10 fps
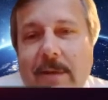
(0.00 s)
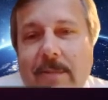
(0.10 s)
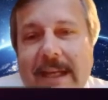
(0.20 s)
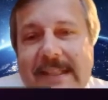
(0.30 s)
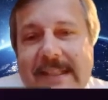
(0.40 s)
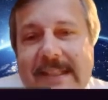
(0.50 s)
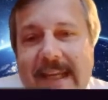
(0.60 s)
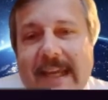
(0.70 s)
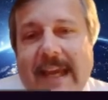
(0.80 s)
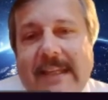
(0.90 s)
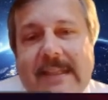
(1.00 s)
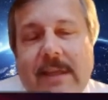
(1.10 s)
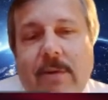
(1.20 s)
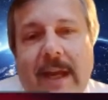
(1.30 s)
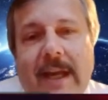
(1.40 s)
really sitting at
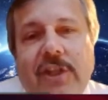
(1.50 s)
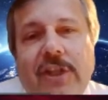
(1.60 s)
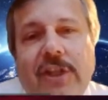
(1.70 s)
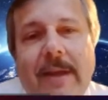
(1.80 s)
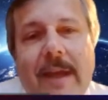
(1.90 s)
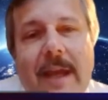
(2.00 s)
zero energy.